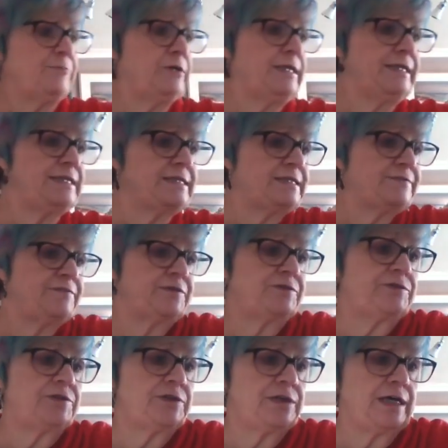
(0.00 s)
brilliant
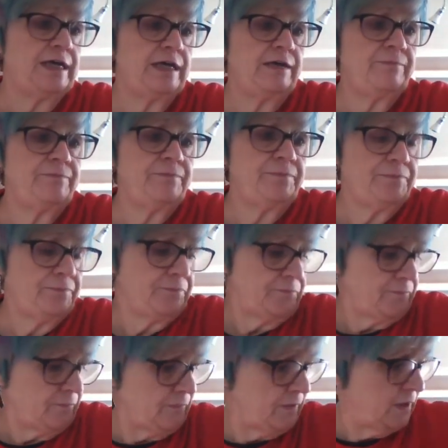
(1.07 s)
for
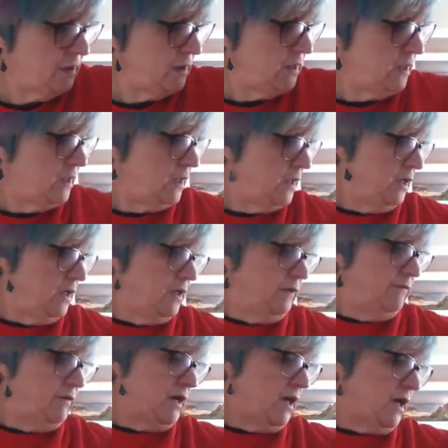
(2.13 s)

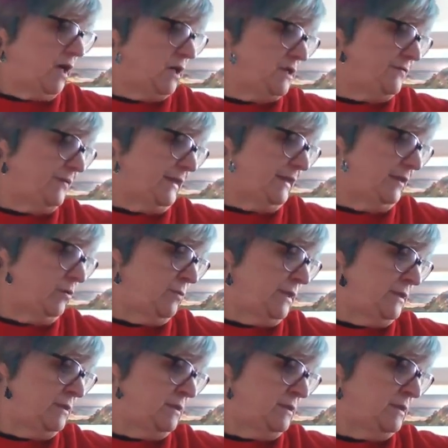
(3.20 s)
the cards for little
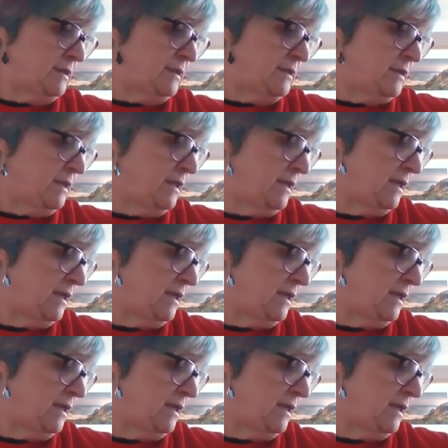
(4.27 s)
ones.